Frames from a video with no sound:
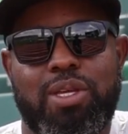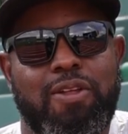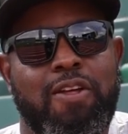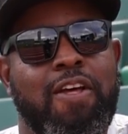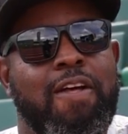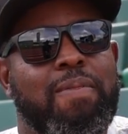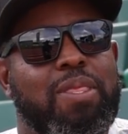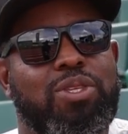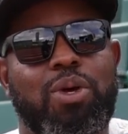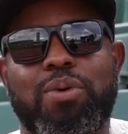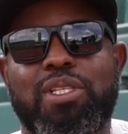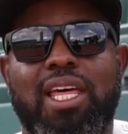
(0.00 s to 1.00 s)
Yeah.
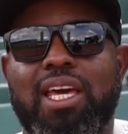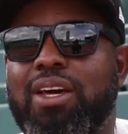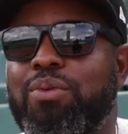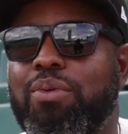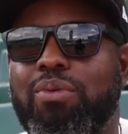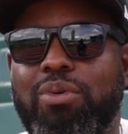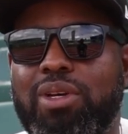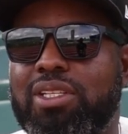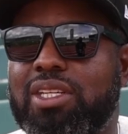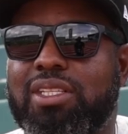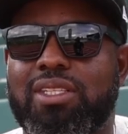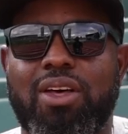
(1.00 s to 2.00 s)
So it's like we
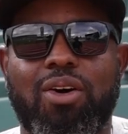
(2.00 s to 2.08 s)
just